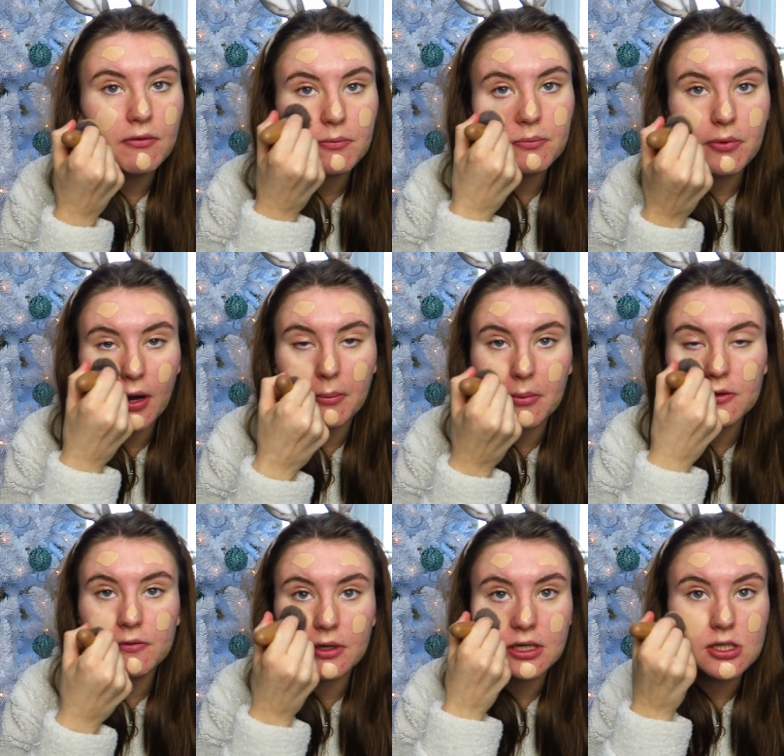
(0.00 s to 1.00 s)
I've pretty
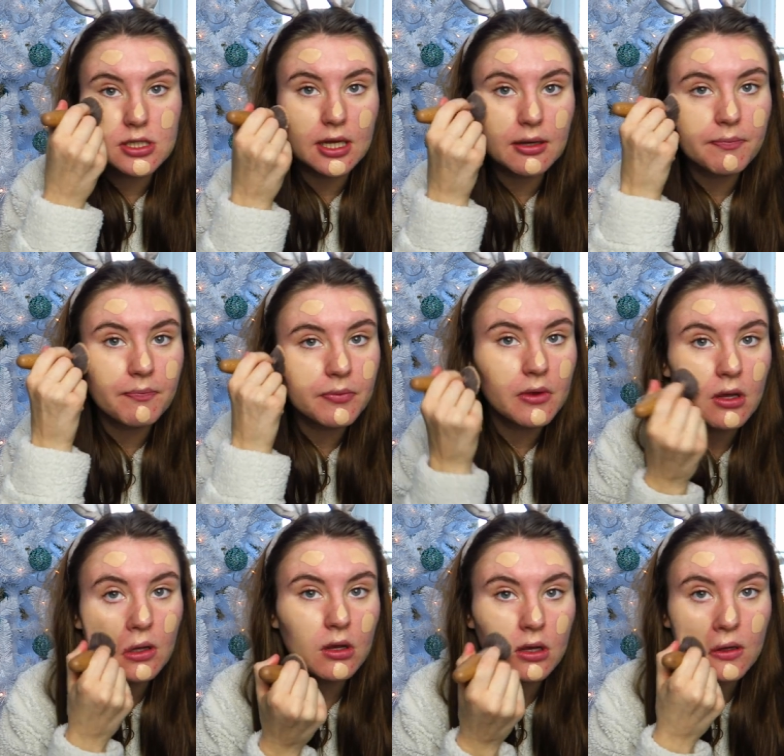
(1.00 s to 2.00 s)
much finished it.
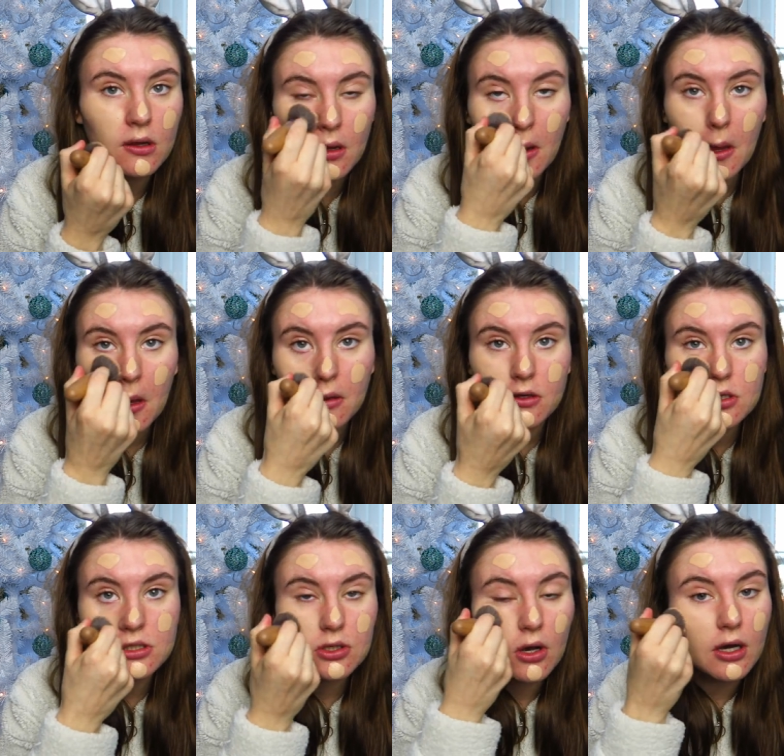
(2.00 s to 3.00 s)

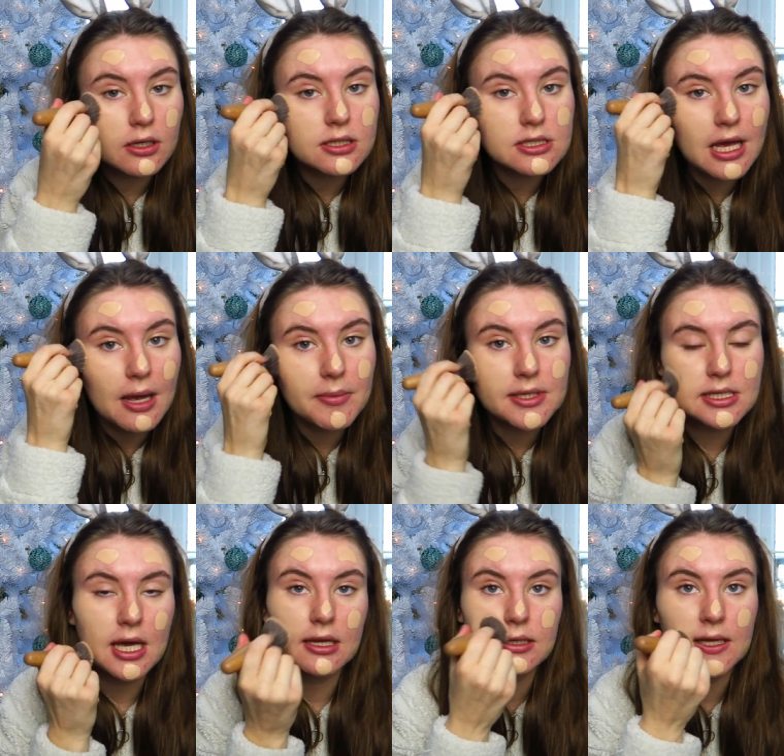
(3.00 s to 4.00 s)
Just got an assignment
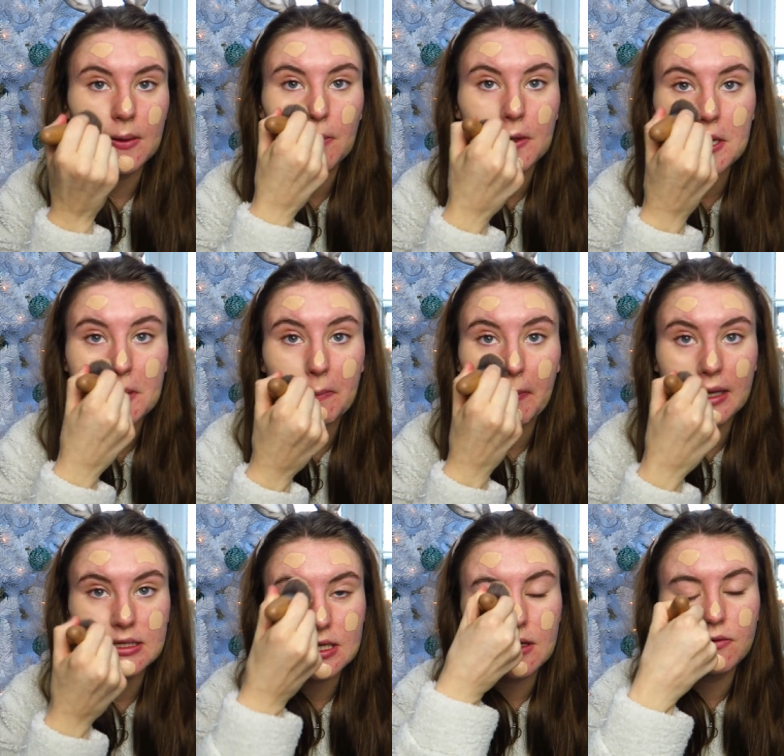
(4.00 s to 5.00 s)
to hand in, which is
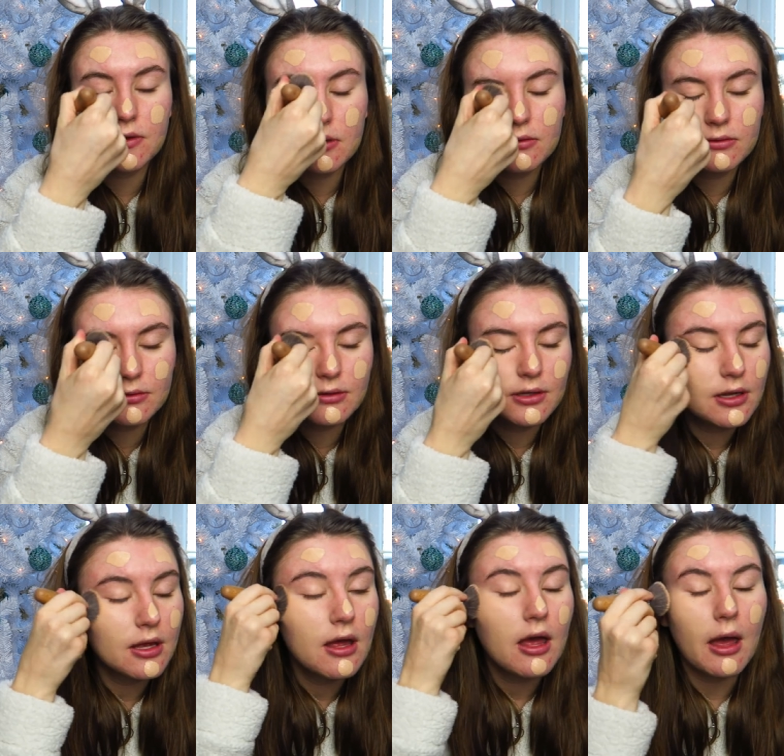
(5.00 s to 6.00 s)
massive,
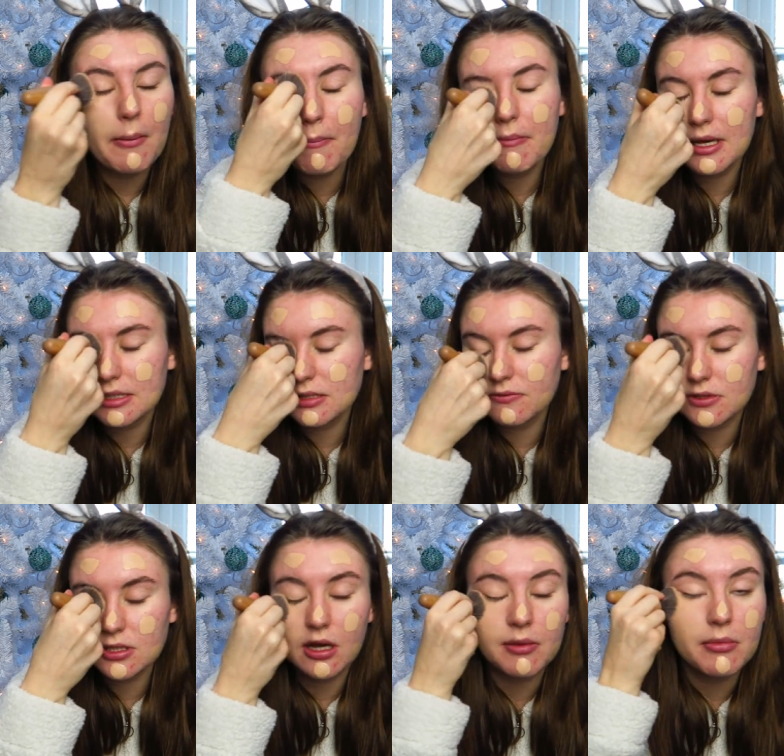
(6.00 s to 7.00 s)
massive
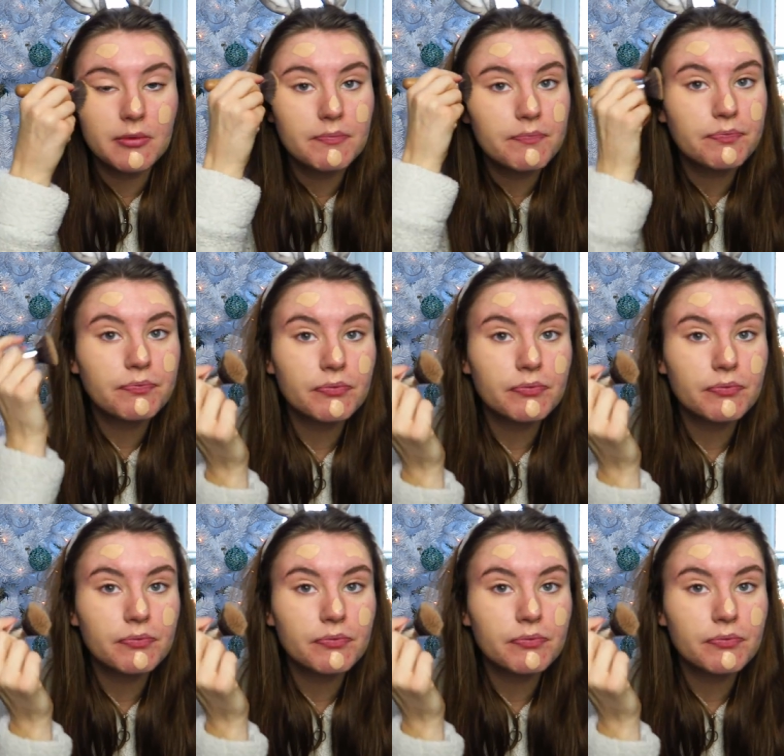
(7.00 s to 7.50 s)
assignment,